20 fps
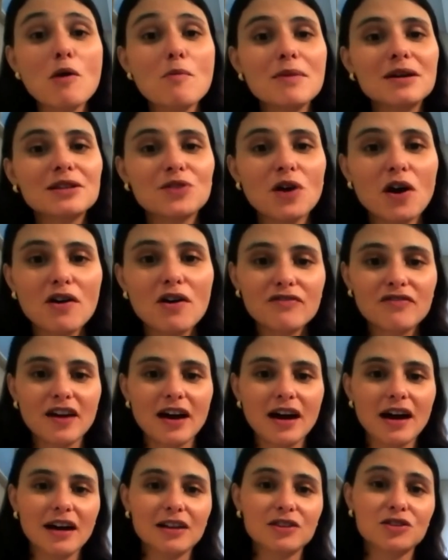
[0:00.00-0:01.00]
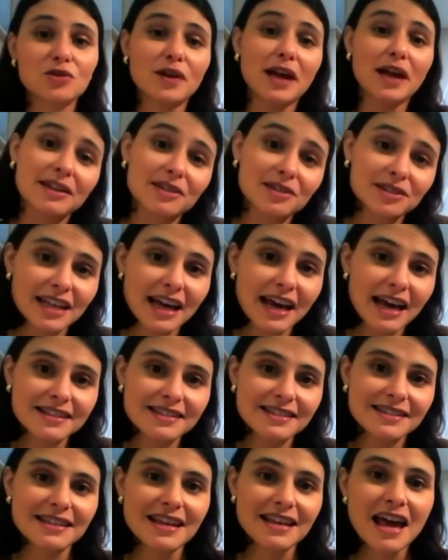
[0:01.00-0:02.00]
Moment of uh,
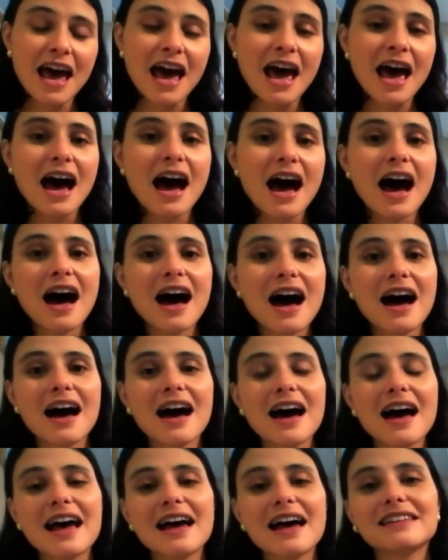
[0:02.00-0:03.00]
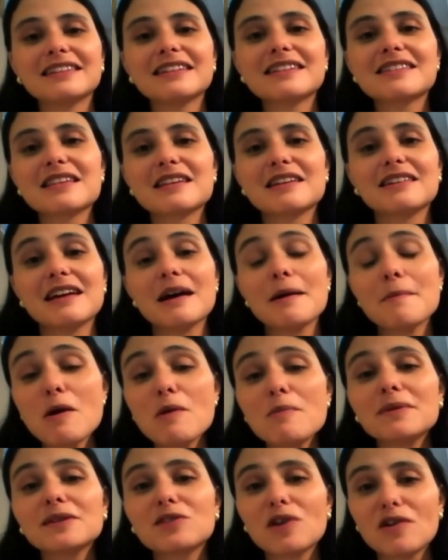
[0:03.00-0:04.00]
togetherness, uh, and it's a, a,
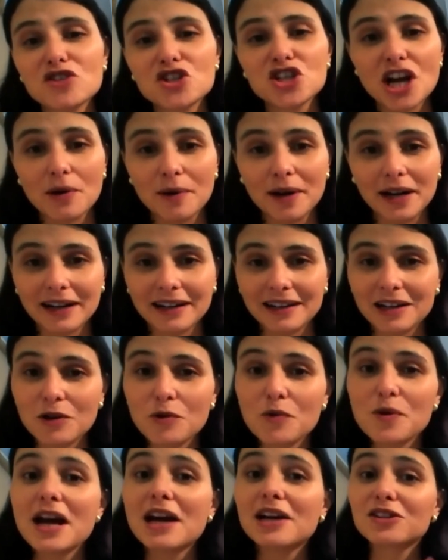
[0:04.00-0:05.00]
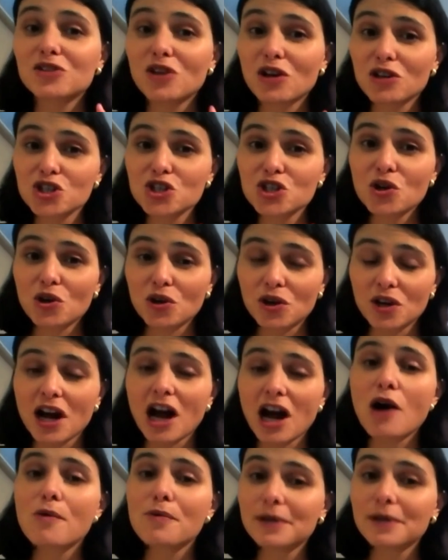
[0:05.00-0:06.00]
moment of sharing. We are not sure
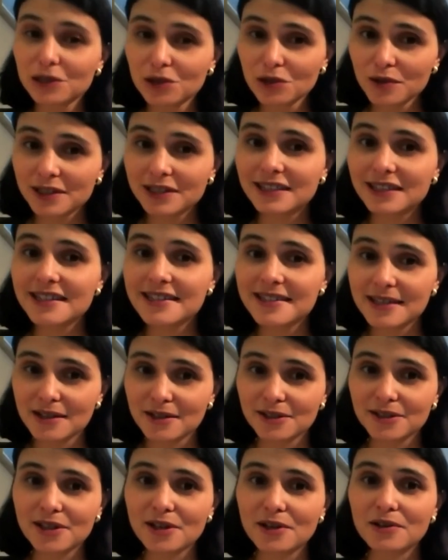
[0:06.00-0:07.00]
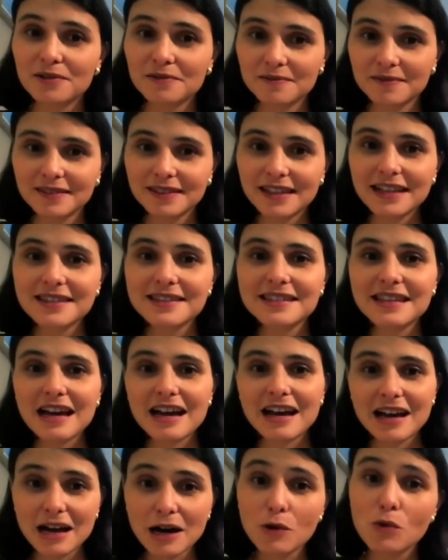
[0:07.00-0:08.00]
how we'll do it this year, though. That's
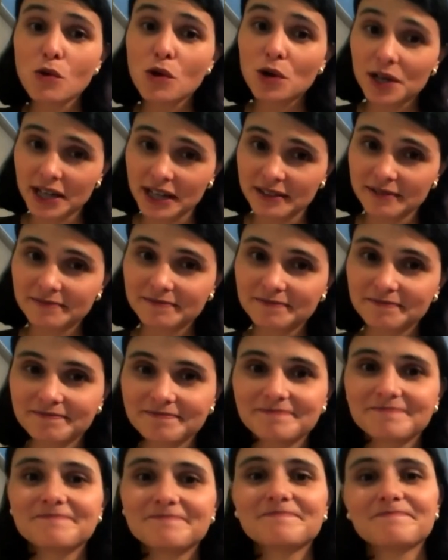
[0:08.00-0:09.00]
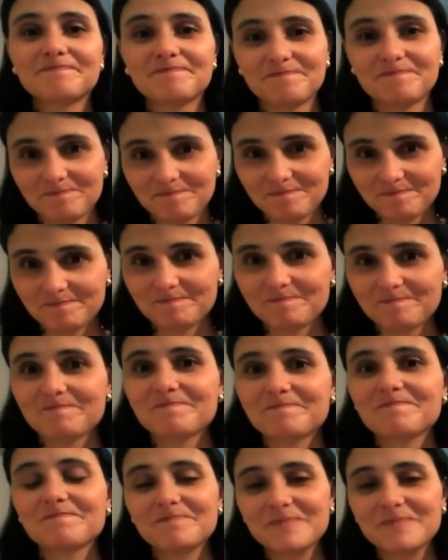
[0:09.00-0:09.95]
uh, oh, yeah, that's true. With the with the mask.